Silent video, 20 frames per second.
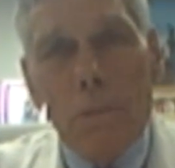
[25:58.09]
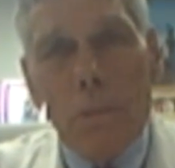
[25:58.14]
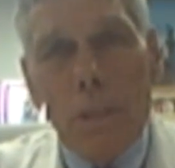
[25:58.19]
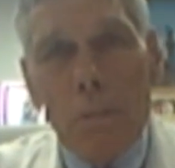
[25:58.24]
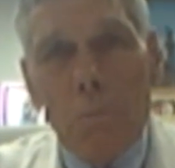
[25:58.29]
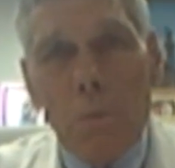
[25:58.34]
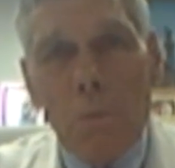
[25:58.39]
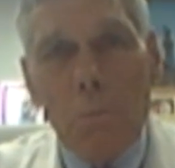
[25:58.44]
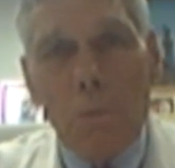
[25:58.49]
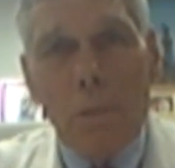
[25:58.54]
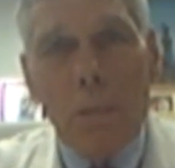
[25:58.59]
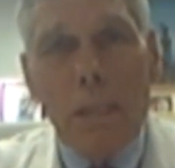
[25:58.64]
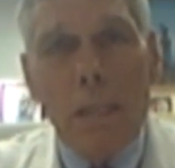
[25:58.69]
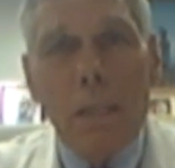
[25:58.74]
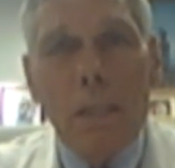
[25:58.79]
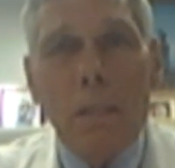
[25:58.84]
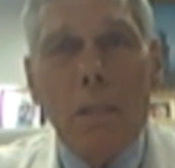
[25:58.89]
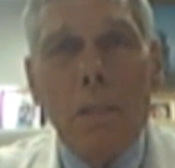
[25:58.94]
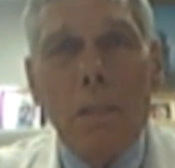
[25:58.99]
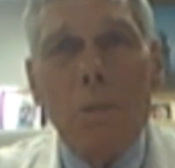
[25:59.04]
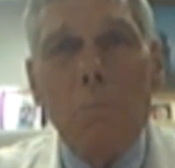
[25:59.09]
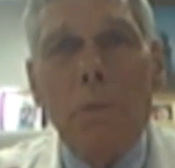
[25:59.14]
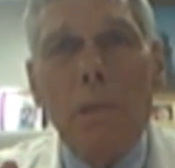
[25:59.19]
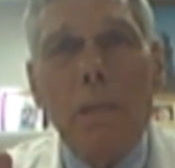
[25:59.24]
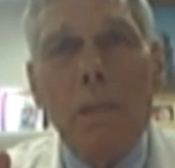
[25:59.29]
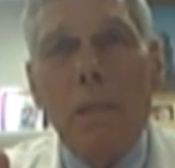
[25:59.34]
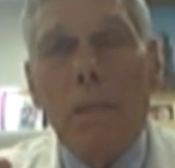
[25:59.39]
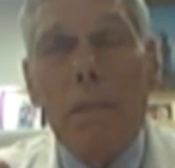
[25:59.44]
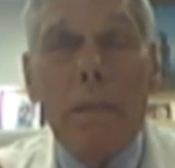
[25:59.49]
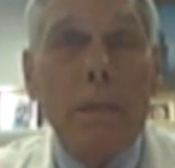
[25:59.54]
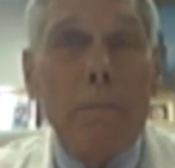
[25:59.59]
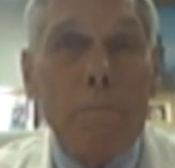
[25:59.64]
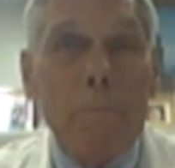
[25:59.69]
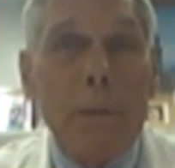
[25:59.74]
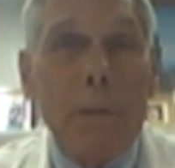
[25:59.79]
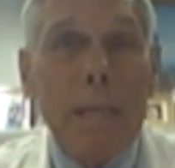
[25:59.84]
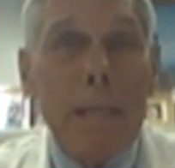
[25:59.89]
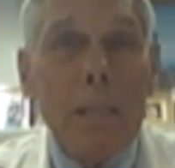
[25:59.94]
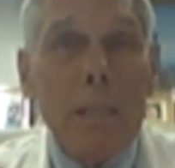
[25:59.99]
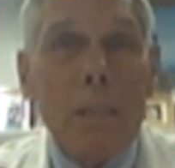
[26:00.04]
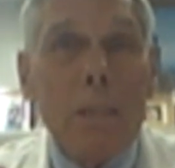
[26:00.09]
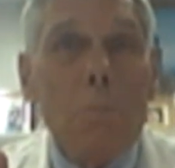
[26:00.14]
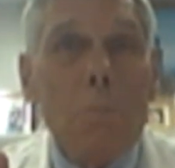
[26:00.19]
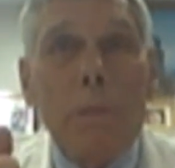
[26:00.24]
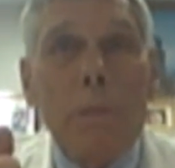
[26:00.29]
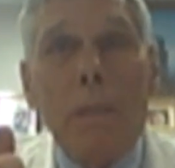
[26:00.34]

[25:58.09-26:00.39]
treatment modality, because not practical,